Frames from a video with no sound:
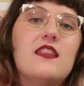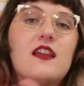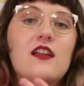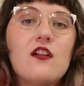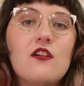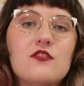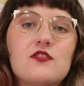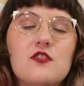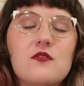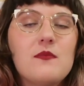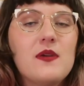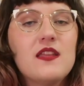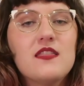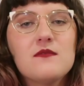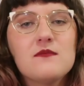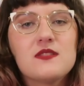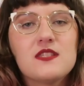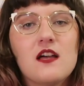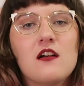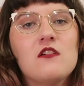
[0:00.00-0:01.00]
They can also make
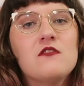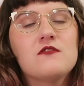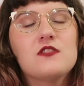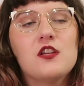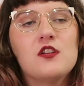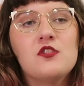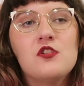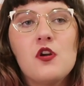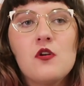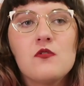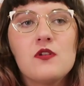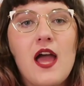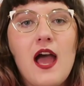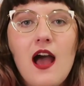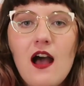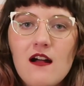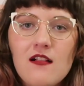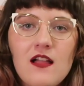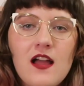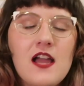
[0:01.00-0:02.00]
themselves a known
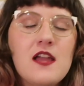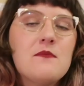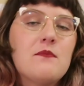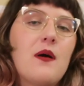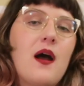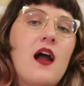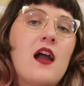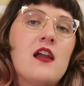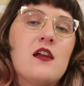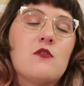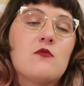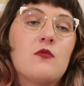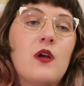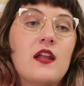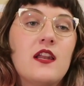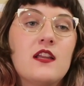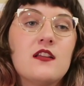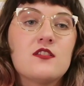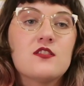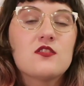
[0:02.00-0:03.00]
ally by
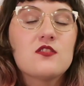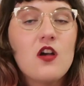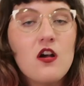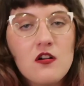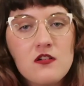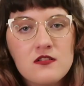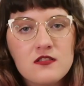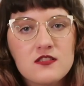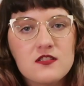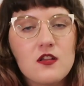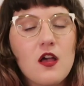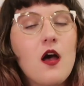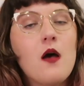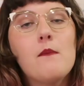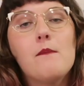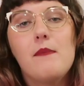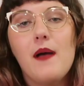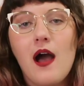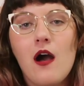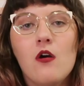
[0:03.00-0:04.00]
writing songs
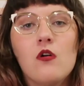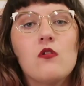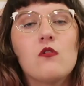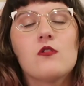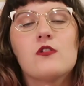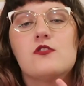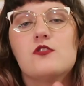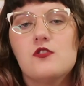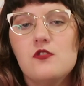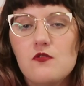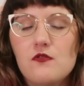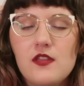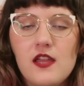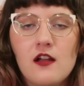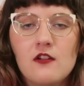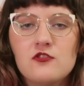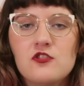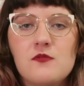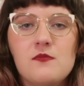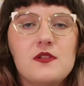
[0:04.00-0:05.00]
about or to the
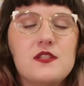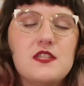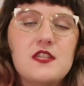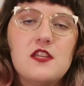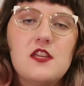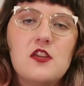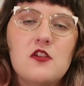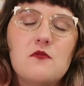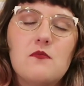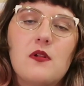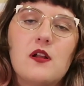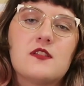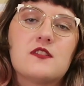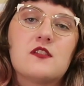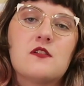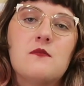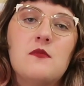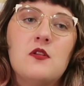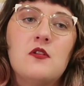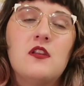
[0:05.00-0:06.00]
LGBTQ+
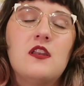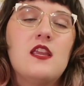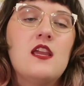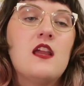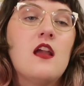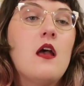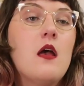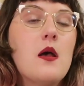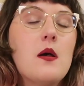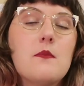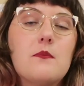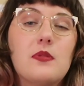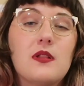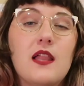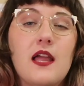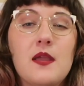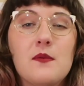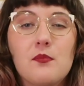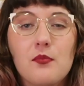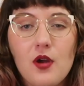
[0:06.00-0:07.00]
community,
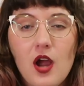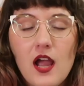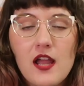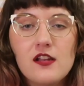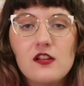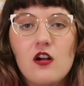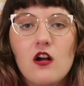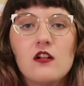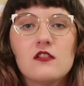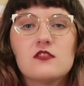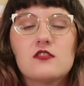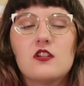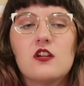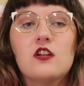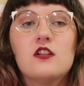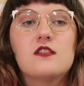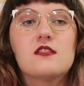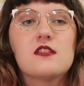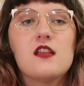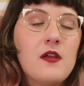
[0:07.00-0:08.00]
play pride
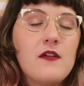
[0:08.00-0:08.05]
concerts.